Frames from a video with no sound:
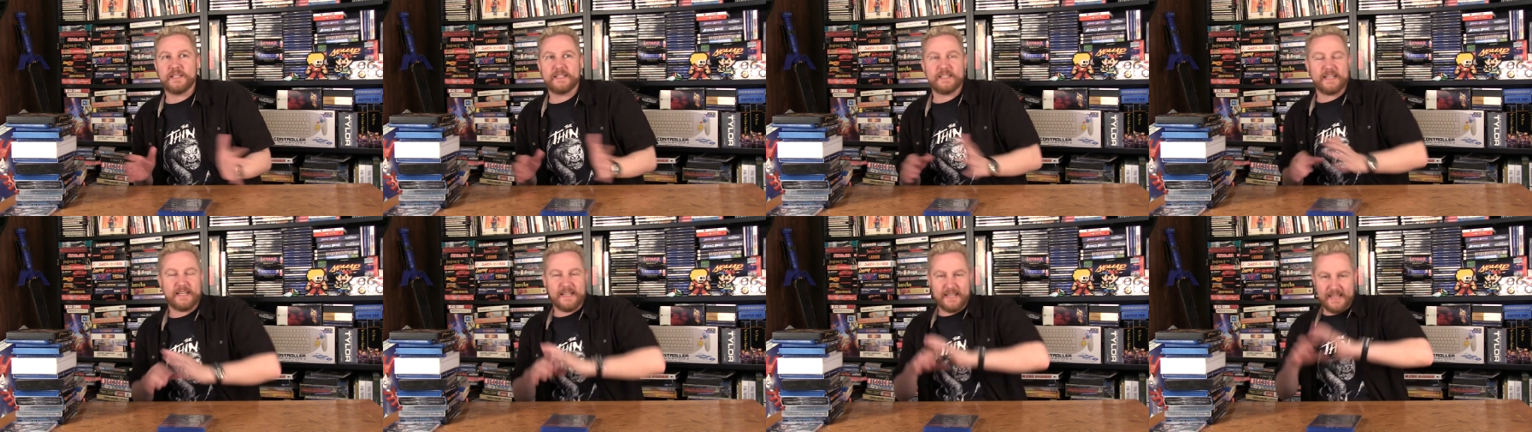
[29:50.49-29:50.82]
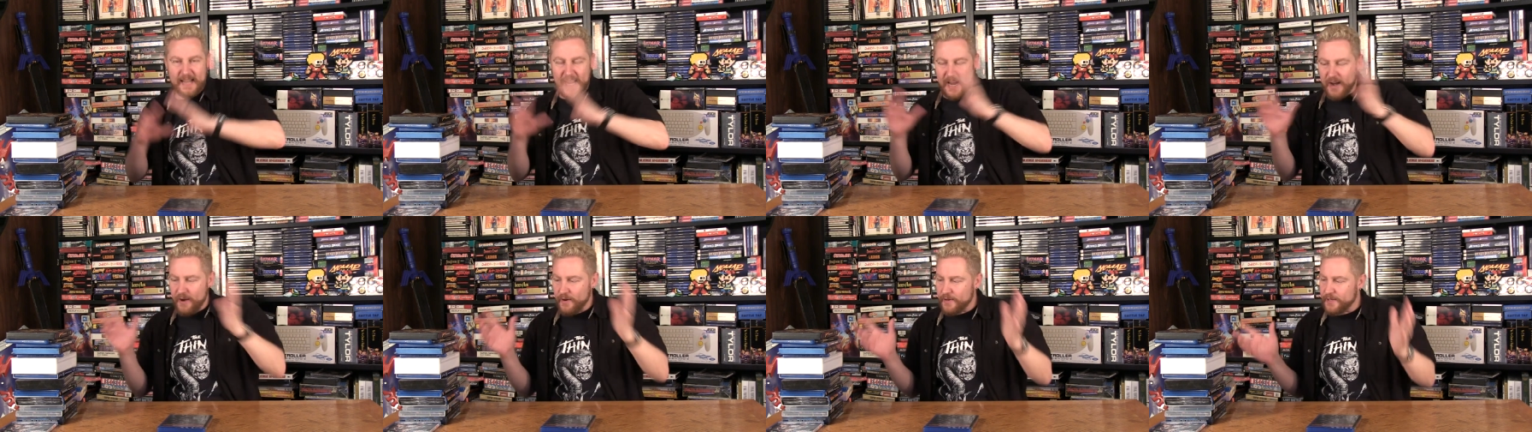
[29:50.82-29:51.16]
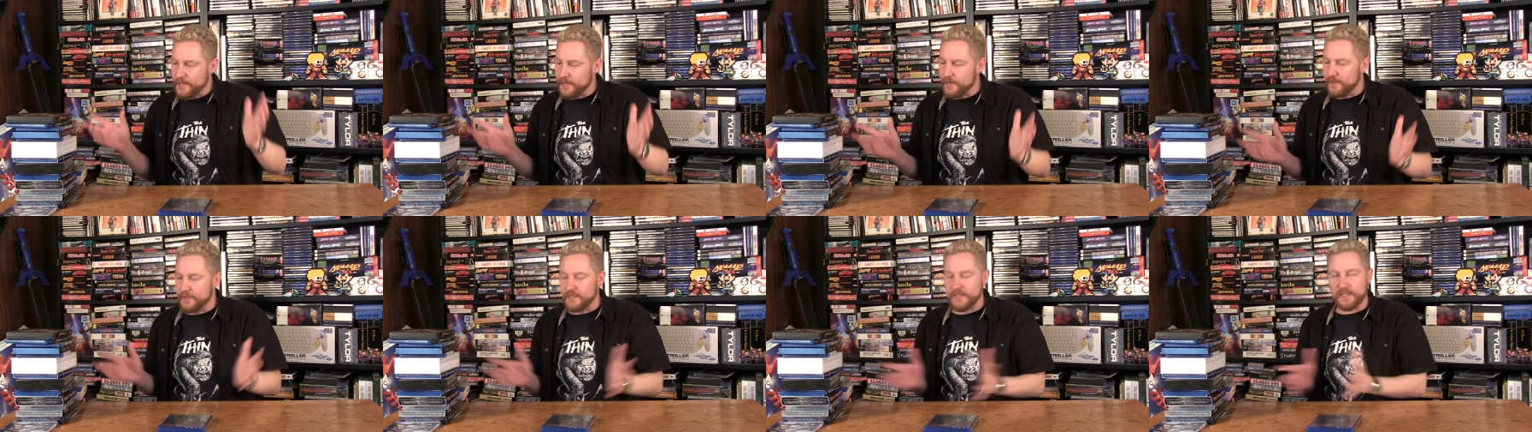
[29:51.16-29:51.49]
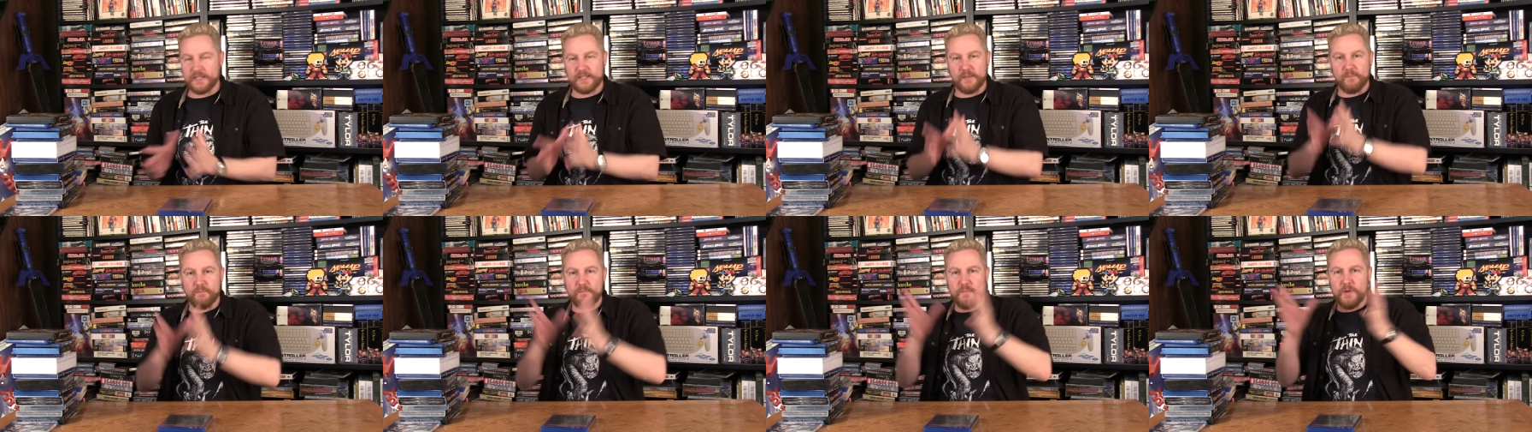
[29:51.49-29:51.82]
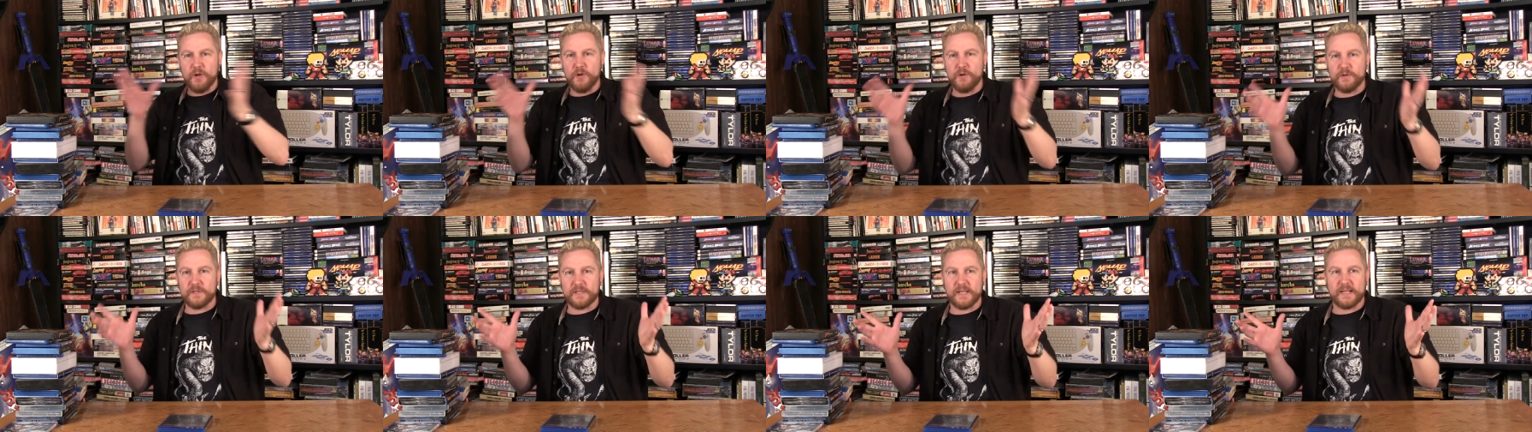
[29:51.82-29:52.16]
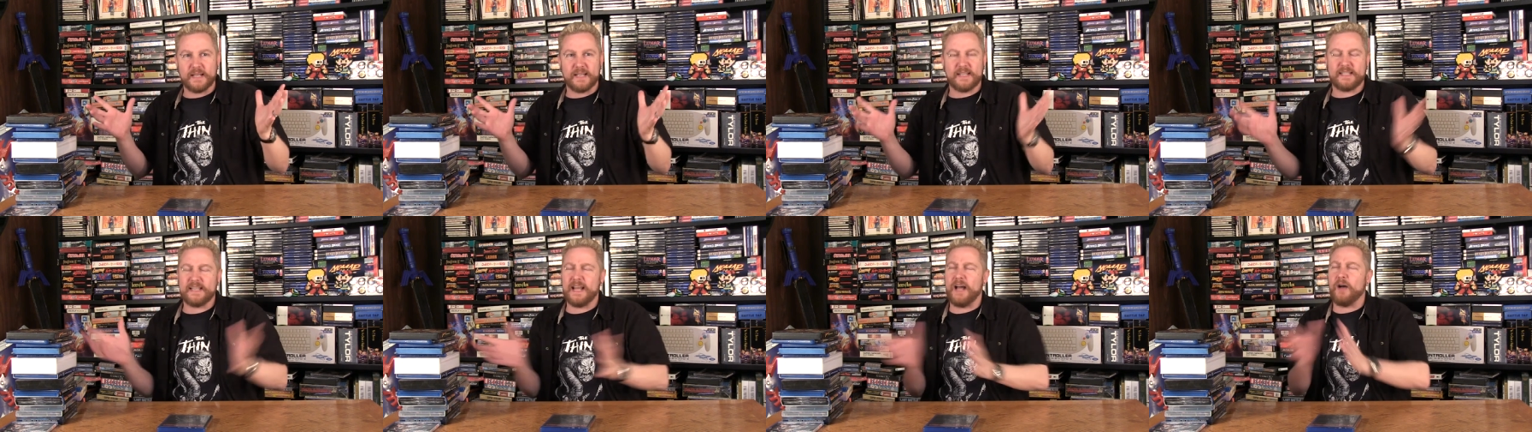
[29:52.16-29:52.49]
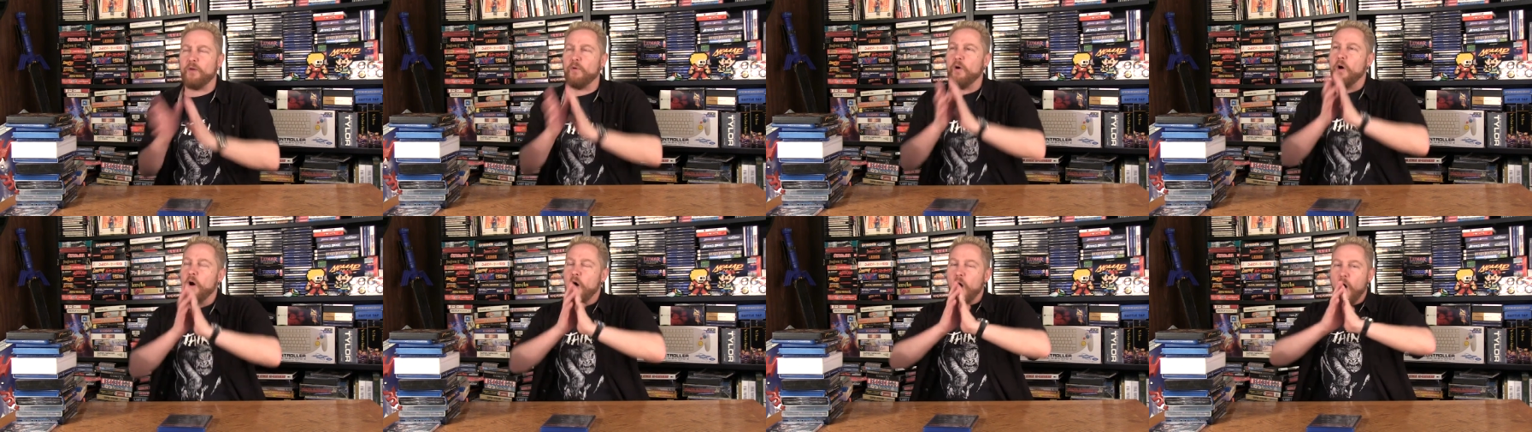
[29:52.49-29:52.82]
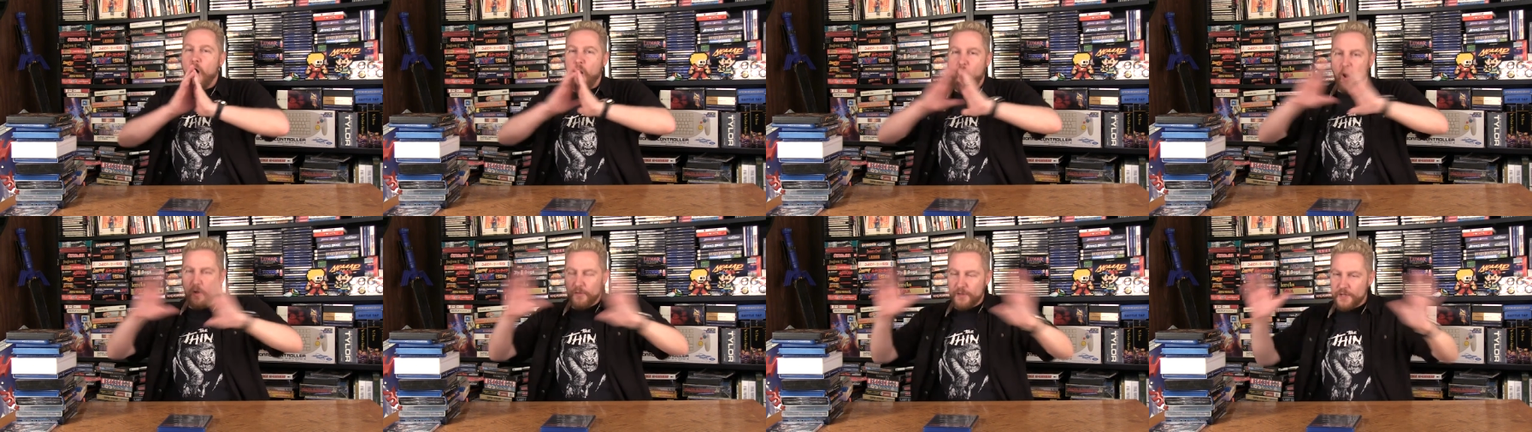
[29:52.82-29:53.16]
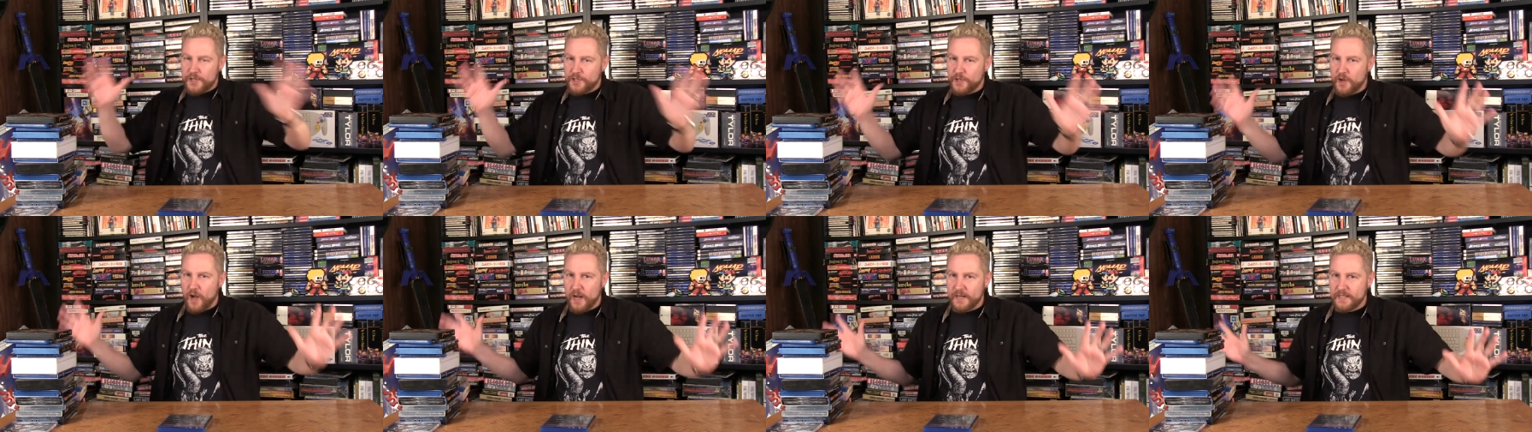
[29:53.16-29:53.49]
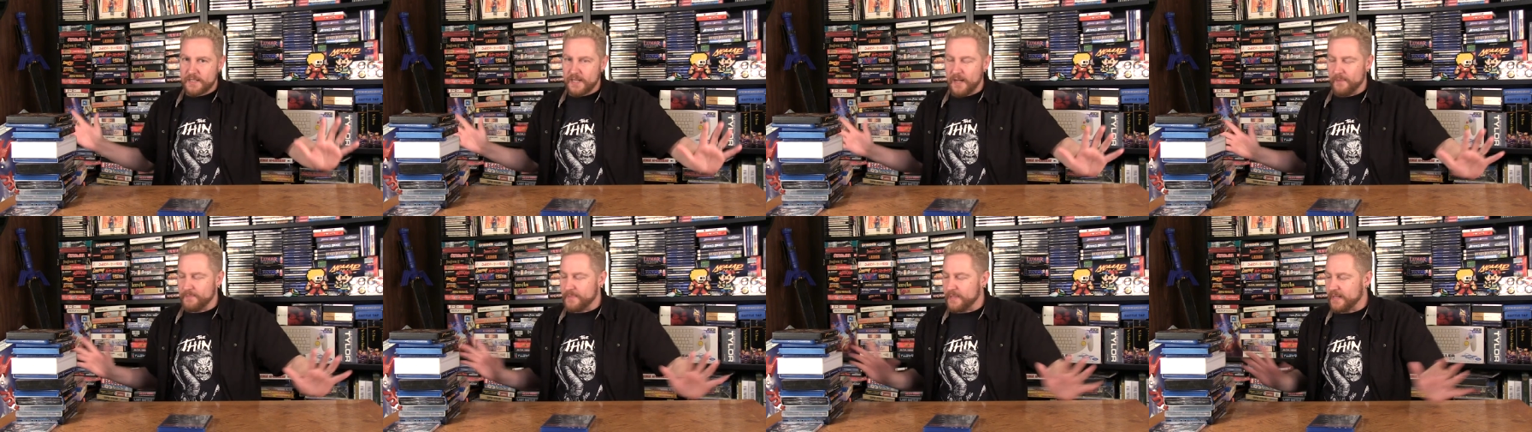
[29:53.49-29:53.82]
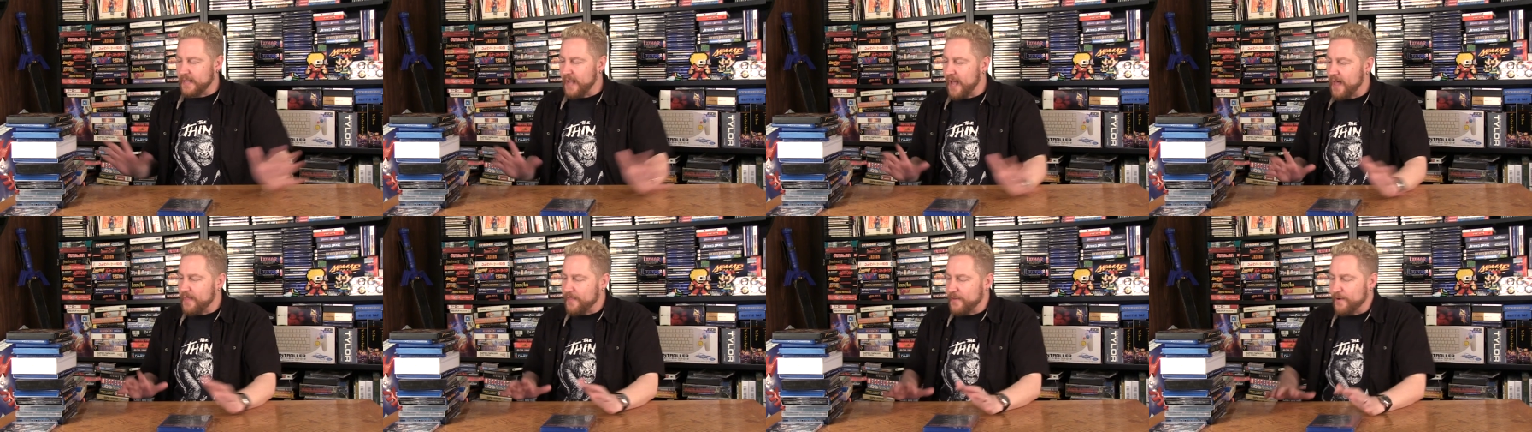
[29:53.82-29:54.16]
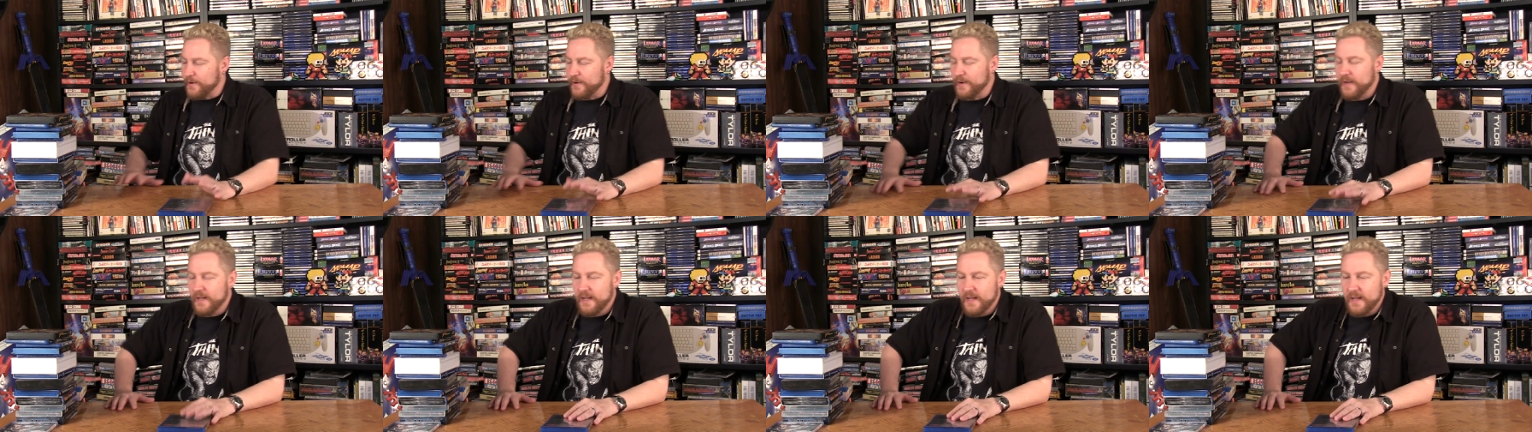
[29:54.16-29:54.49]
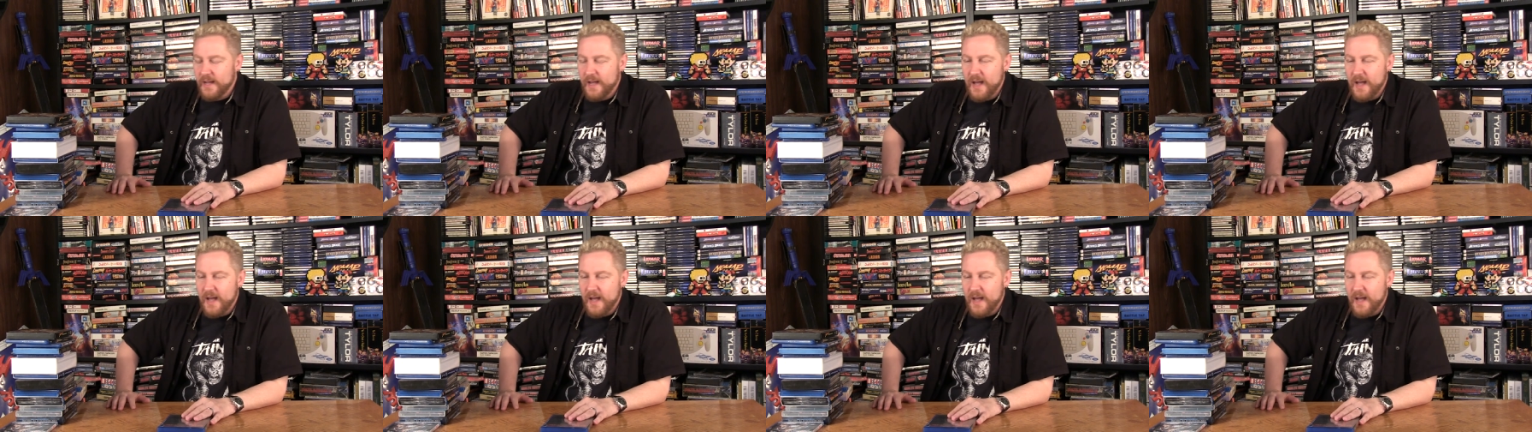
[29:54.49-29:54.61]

it's the characters, it's the music, it's how all the shots come together,